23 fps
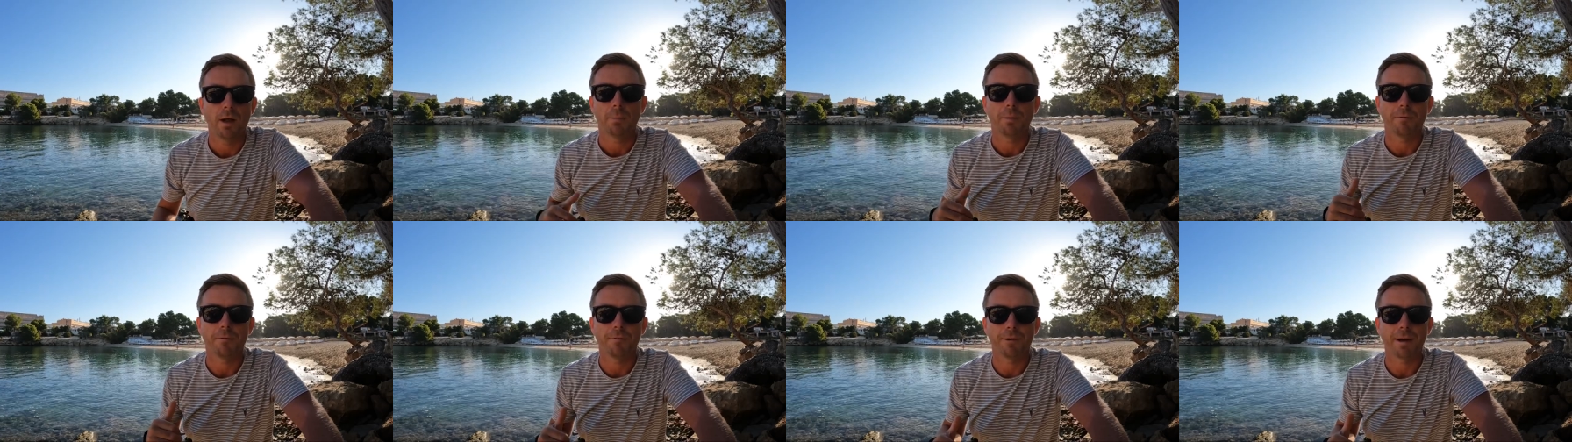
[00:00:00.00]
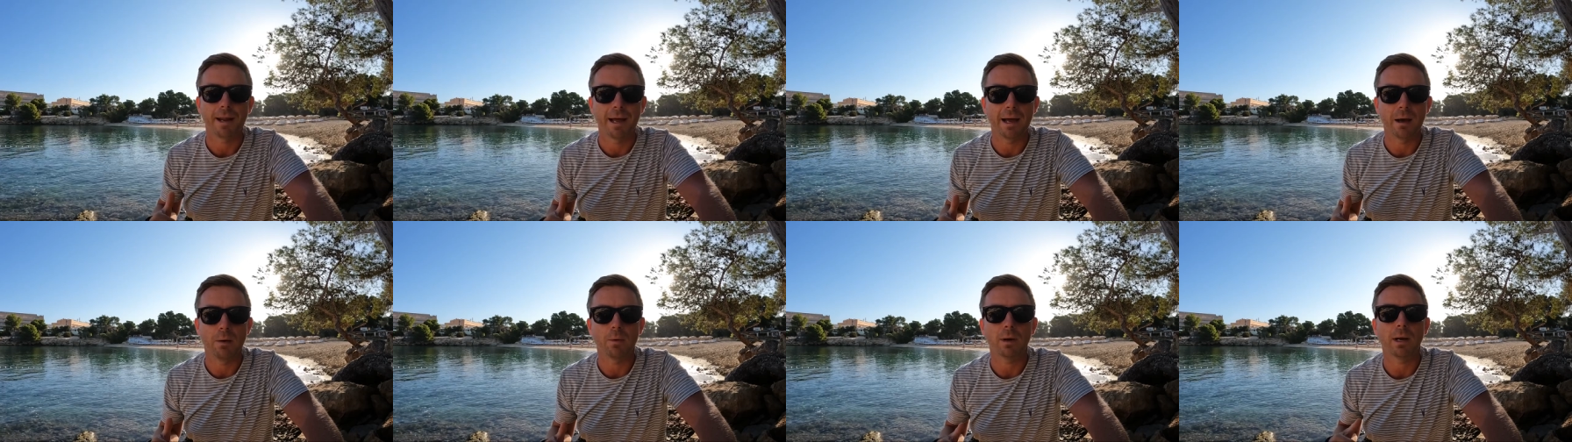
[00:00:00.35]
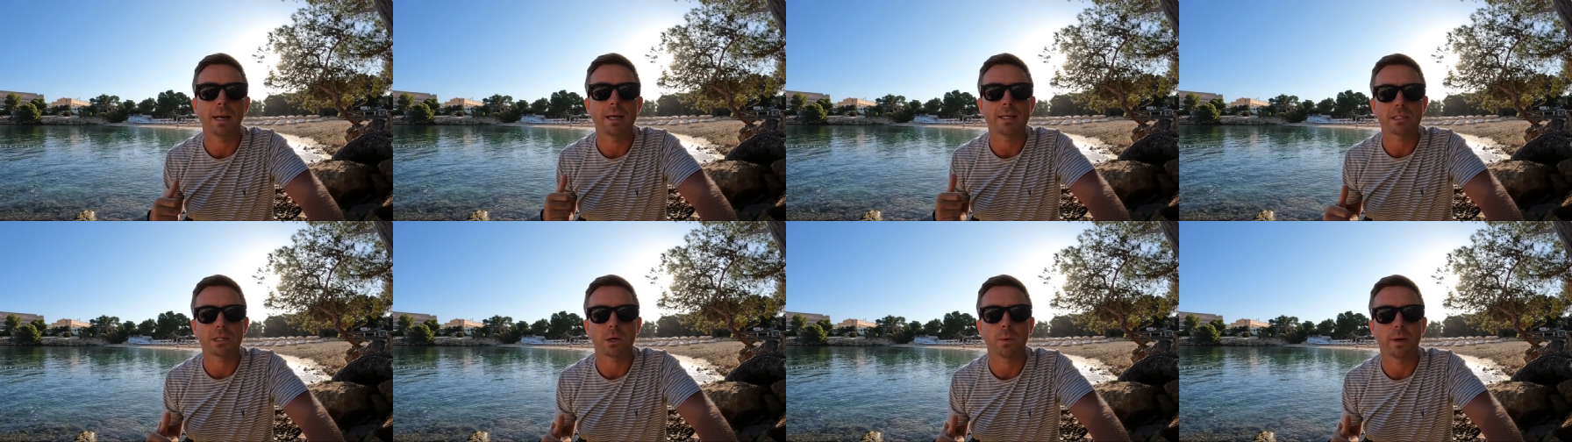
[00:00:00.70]
but for now
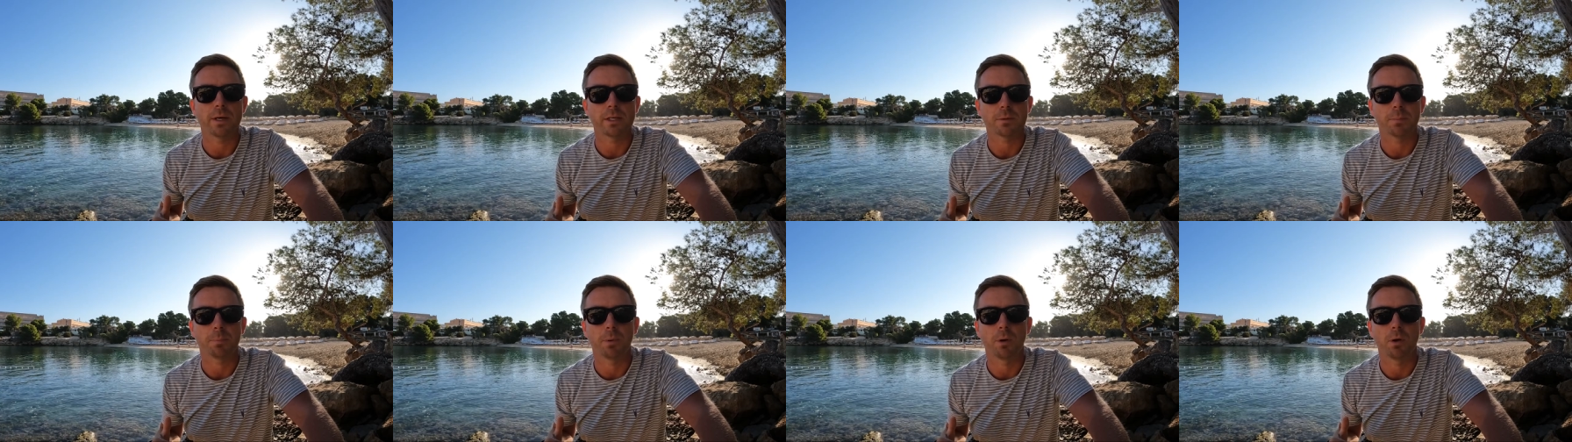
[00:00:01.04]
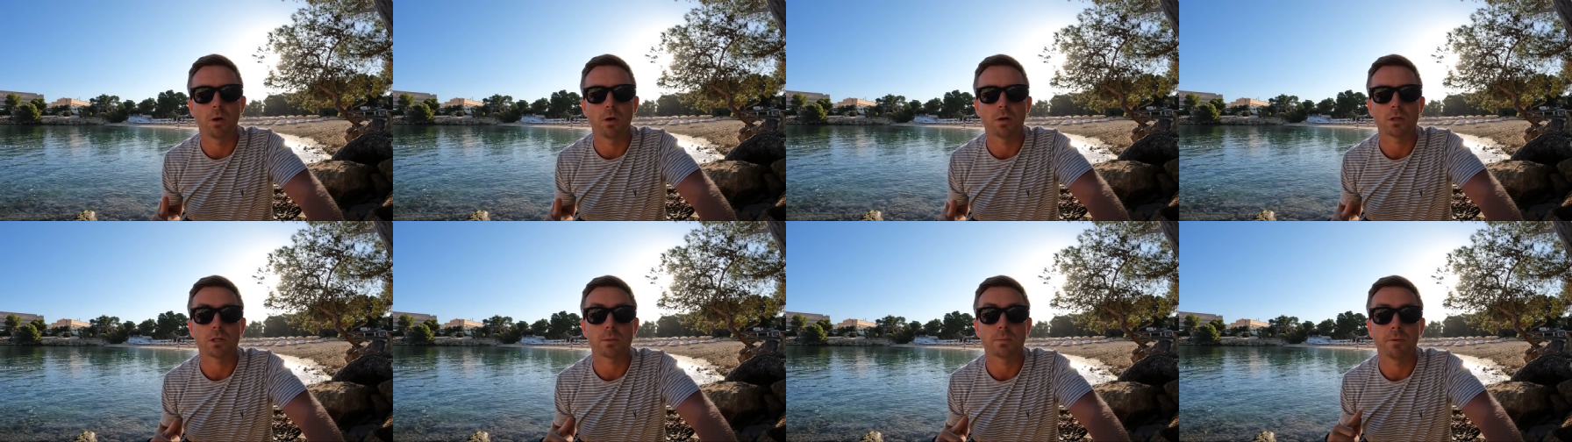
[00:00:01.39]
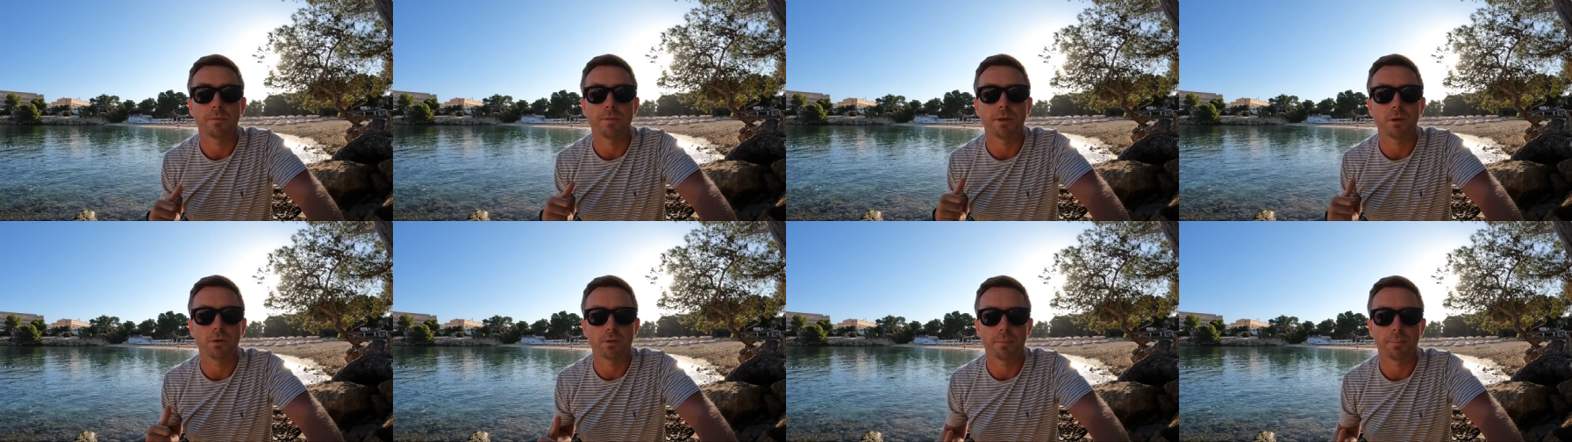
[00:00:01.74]
let's go explore some
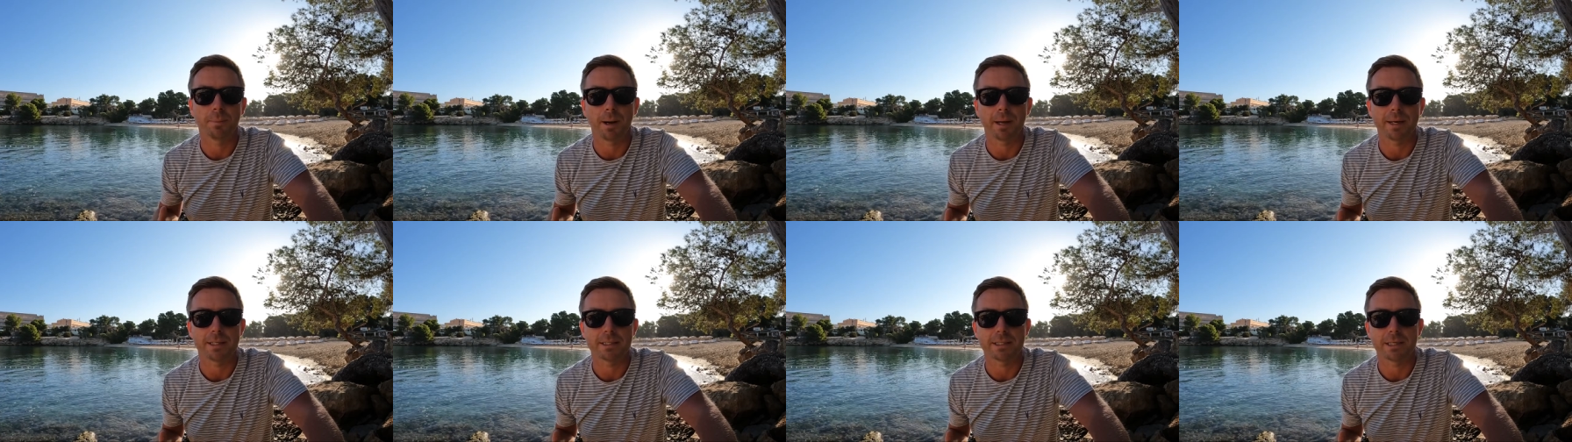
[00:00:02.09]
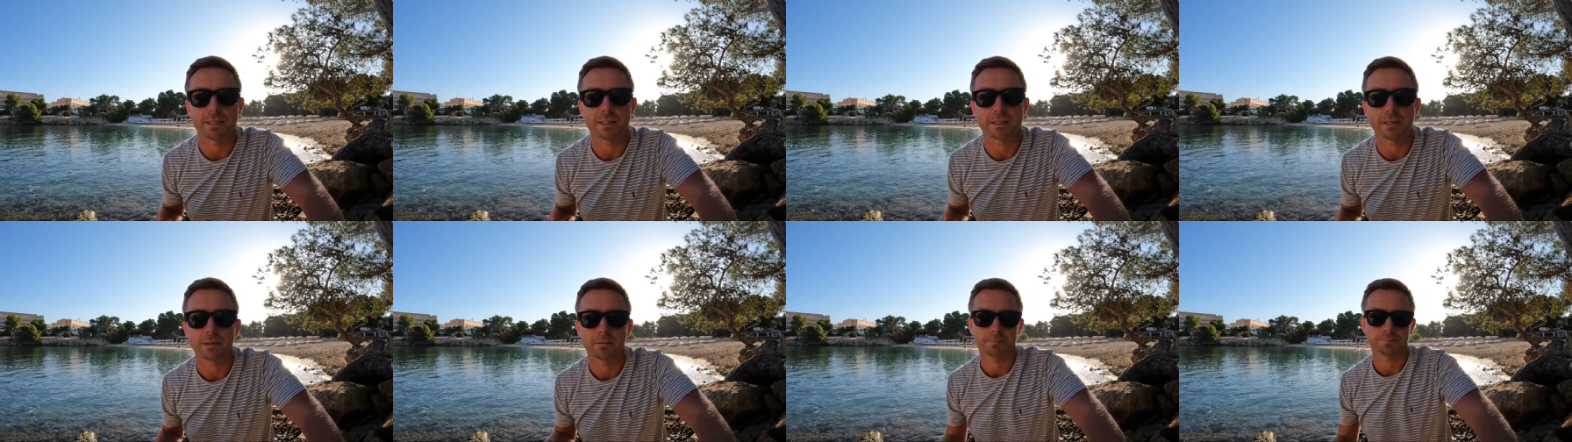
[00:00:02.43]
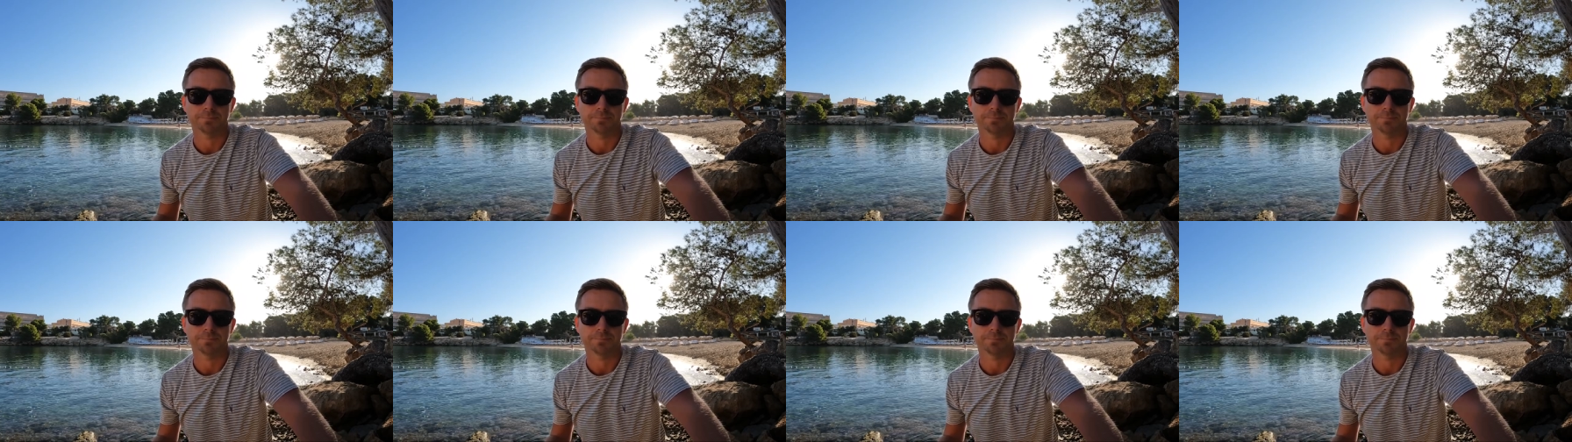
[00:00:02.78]
of the other places.